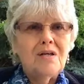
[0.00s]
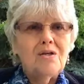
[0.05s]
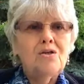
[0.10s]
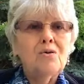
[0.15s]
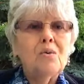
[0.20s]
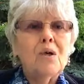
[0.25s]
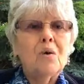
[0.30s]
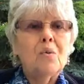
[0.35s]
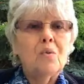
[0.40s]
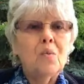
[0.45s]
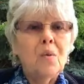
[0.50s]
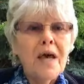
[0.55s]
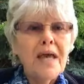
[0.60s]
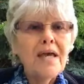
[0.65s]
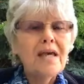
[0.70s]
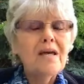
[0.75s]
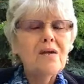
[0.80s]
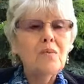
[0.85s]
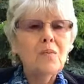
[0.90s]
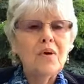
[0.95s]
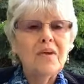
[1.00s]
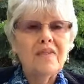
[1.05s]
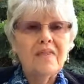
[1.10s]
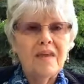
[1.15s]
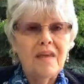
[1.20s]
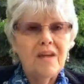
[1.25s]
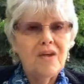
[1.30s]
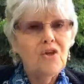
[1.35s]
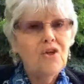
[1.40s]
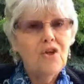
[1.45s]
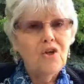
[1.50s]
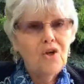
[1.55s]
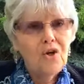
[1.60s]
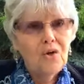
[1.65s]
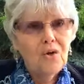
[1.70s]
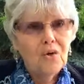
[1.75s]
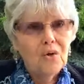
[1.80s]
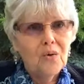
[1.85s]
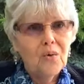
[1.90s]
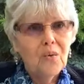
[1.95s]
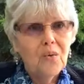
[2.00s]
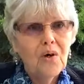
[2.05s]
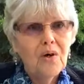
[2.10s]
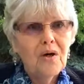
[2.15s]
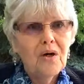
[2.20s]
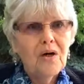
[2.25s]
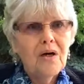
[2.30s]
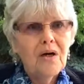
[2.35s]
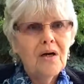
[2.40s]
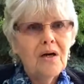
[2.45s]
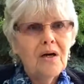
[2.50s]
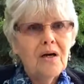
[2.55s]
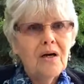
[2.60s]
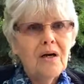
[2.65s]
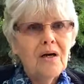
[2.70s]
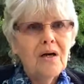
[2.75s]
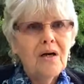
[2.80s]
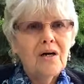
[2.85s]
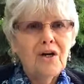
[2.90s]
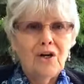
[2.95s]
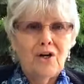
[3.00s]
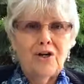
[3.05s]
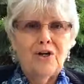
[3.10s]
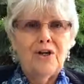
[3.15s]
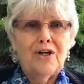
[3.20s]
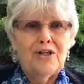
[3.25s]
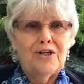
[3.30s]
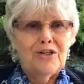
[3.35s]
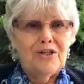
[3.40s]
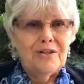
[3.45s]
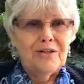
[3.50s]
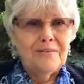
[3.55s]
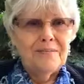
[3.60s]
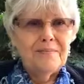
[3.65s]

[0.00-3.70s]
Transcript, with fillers: to awaken within you courage,